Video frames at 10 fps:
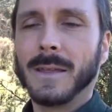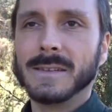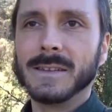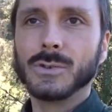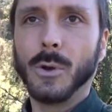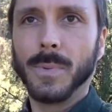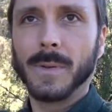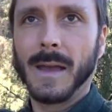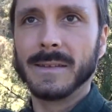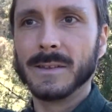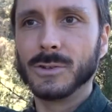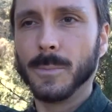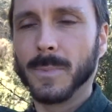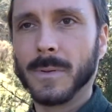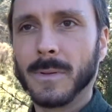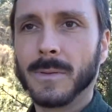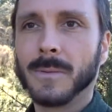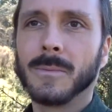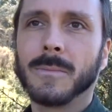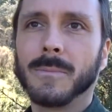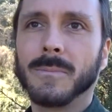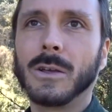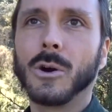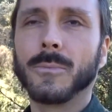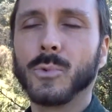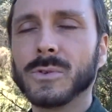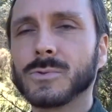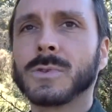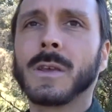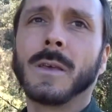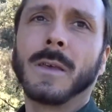the top and the top become roots.